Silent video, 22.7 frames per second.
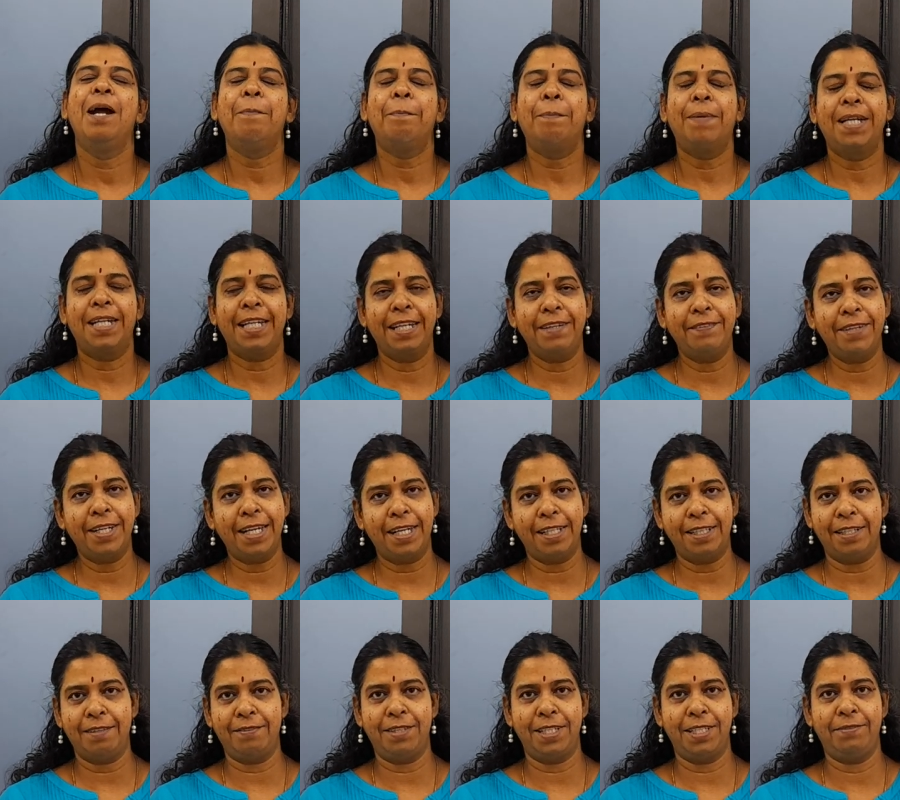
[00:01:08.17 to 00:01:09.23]
But even
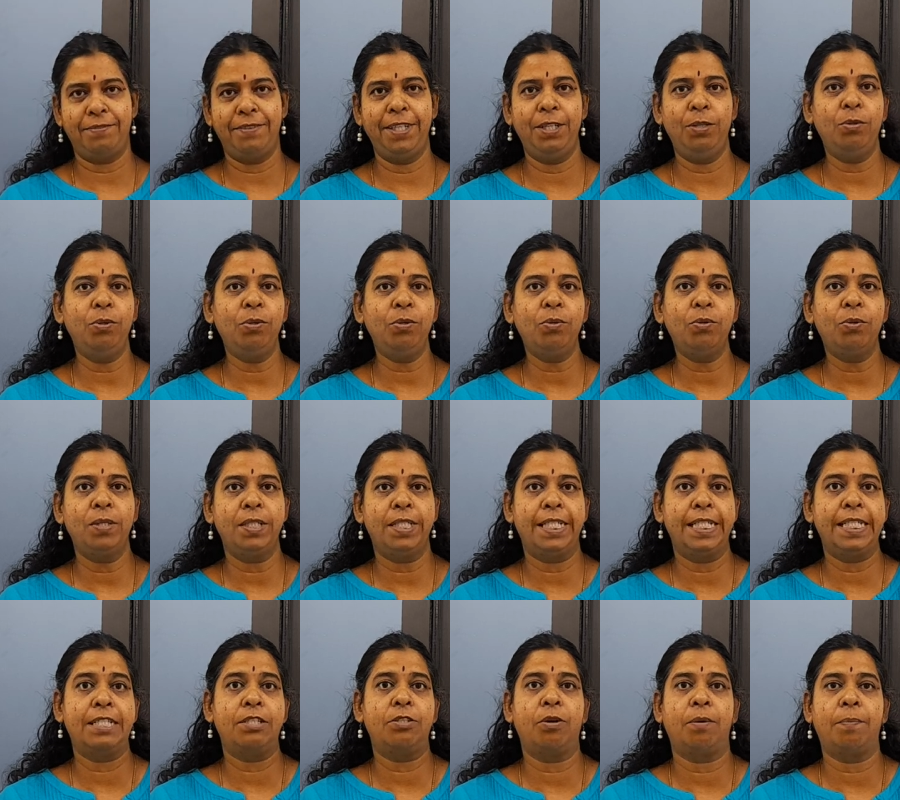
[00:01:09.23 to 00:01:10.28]
otherwise, we don't go
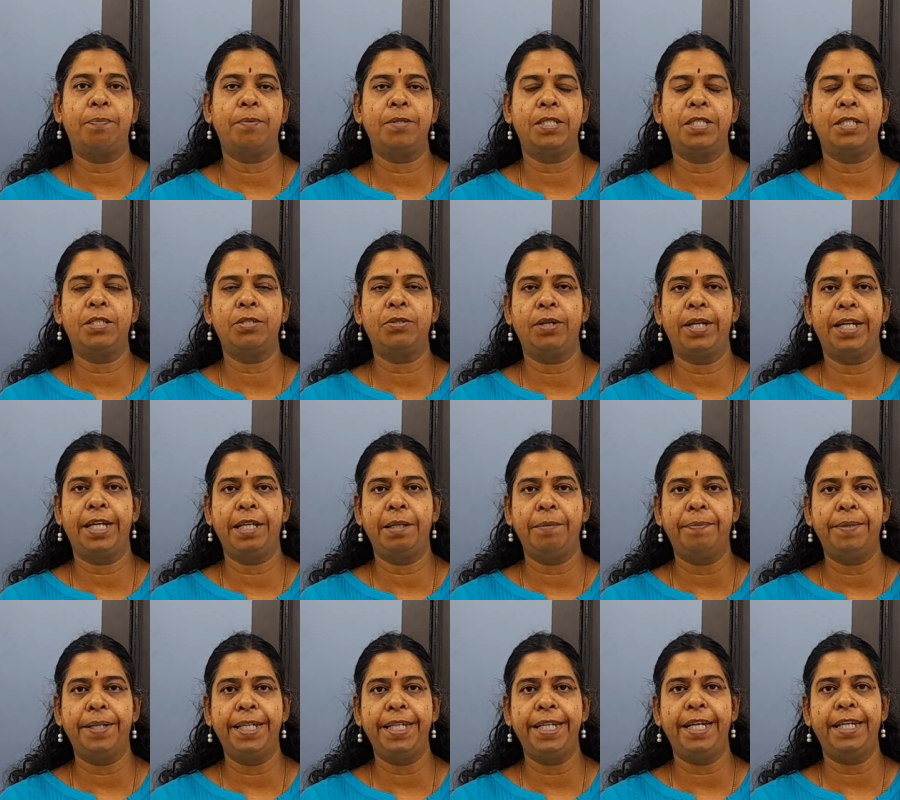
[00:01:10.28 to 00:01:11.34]
just opposite to
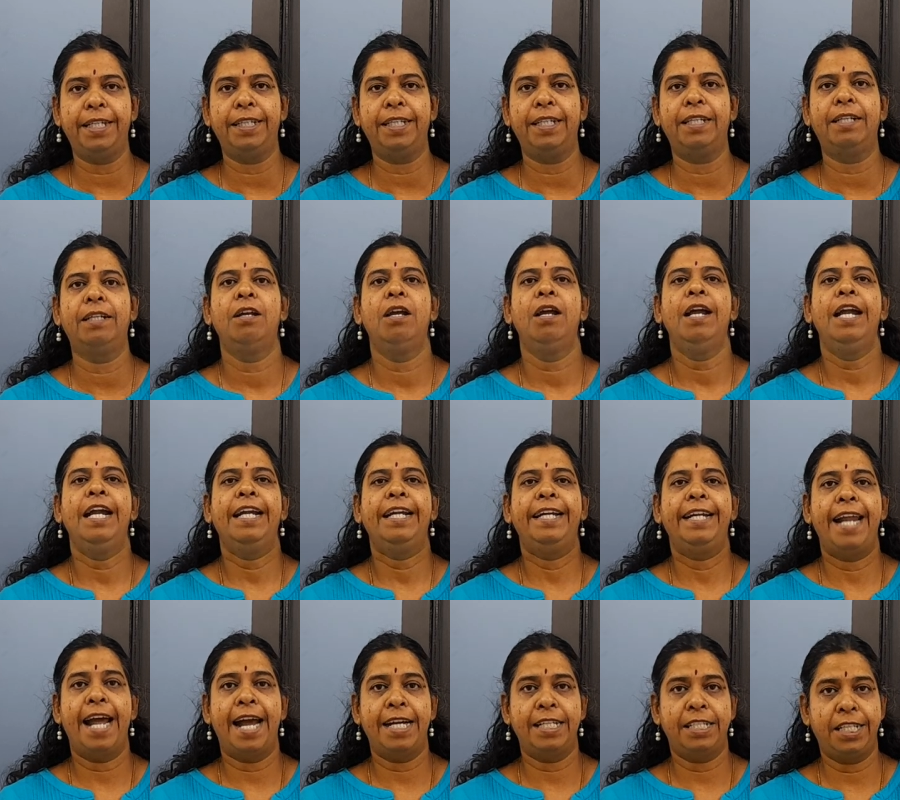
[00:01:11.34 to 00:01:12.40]
anybody and then
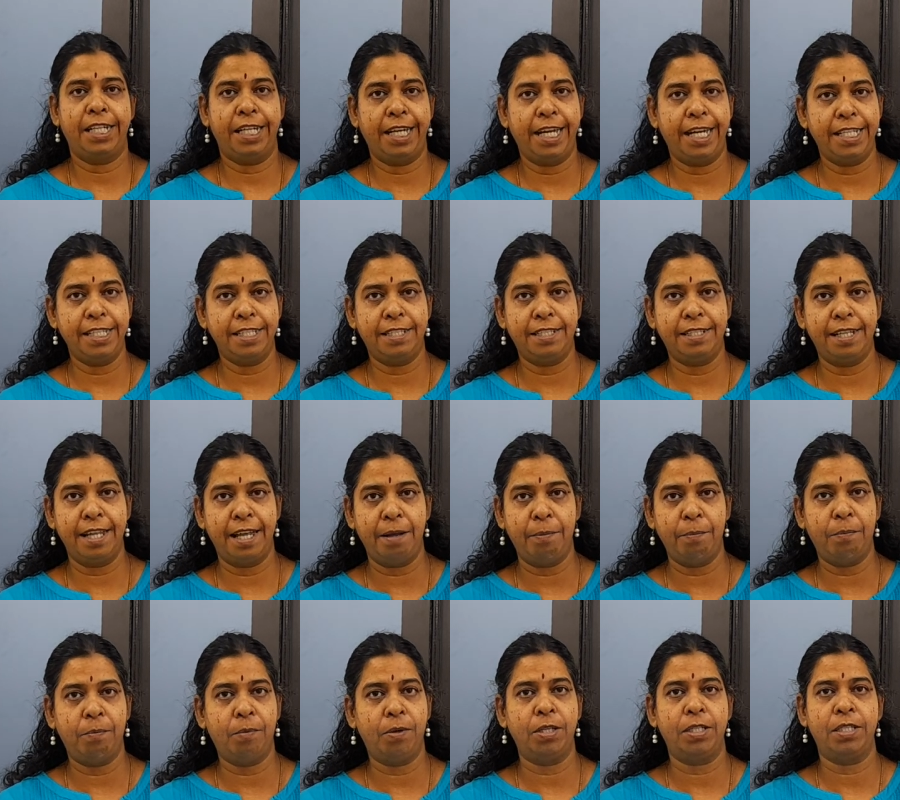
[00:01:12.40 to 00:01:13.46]
dash against
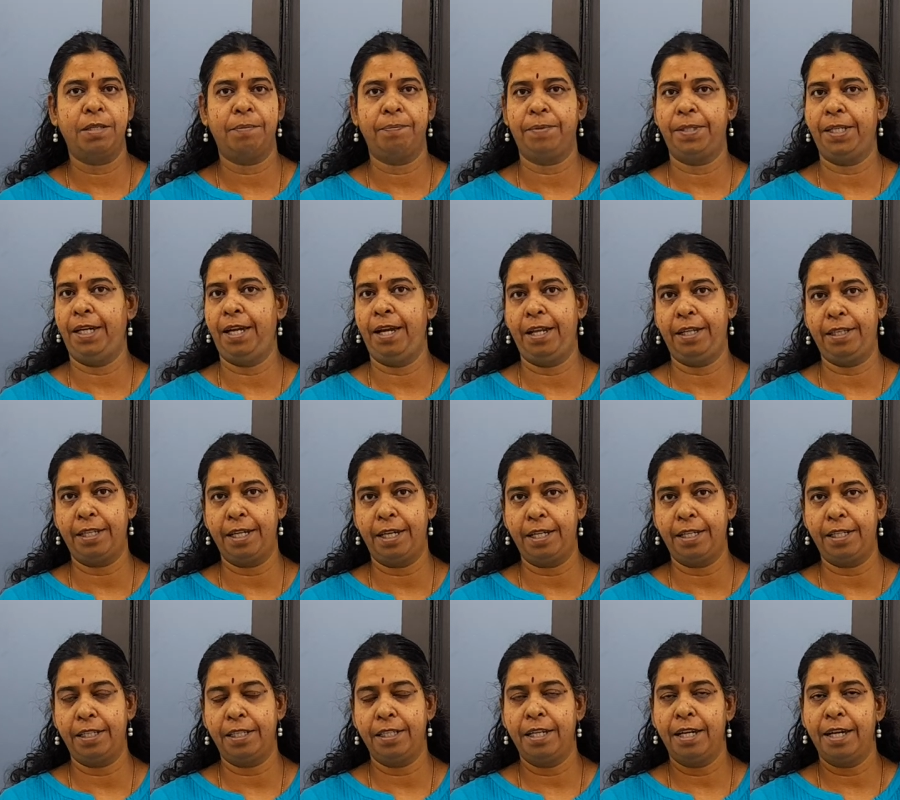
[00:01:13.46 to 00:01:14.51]
them or something like that,
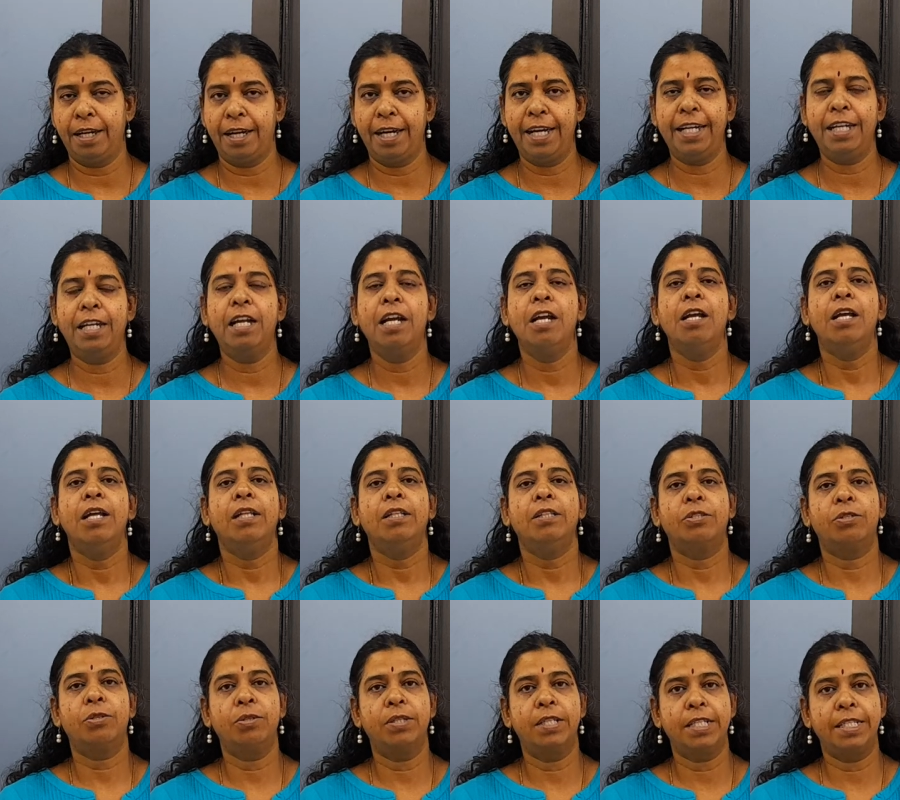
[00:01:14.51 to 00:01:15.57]
right?
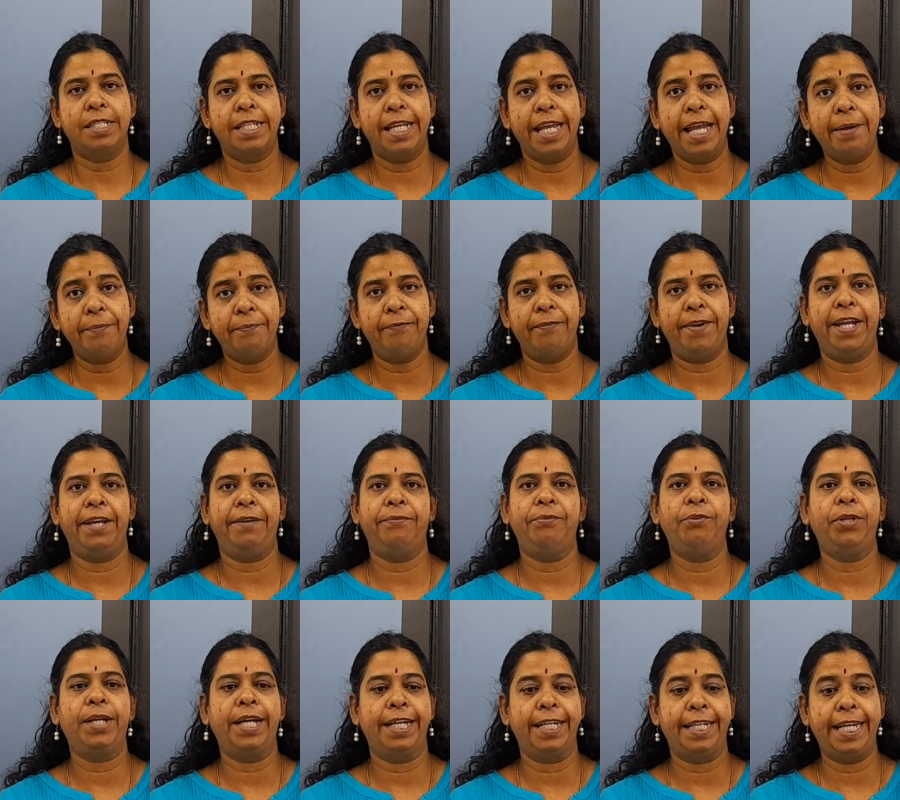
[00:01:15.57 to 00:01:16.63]
So the same way, if you
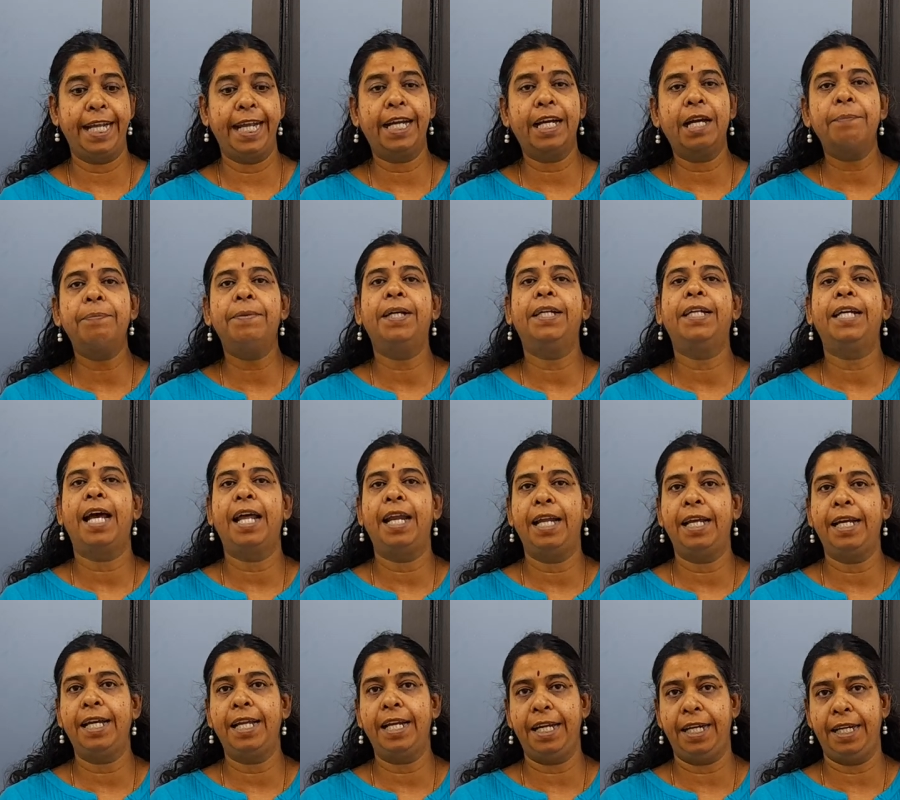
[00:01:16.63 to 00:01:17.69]
can take up that
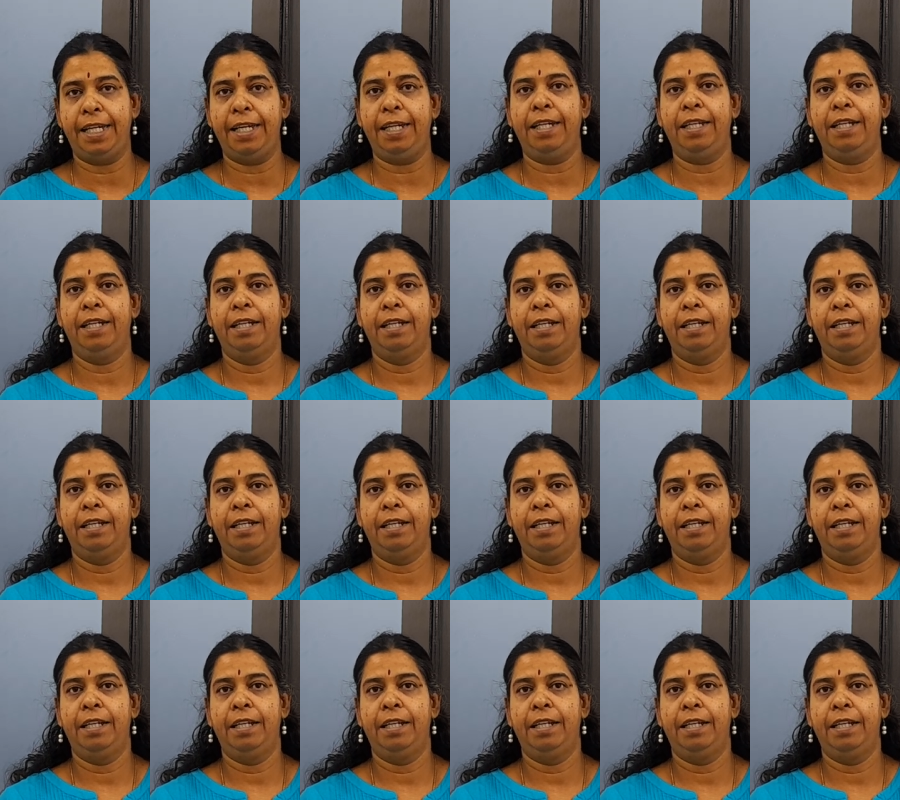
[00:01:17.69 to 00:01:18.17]
allegory,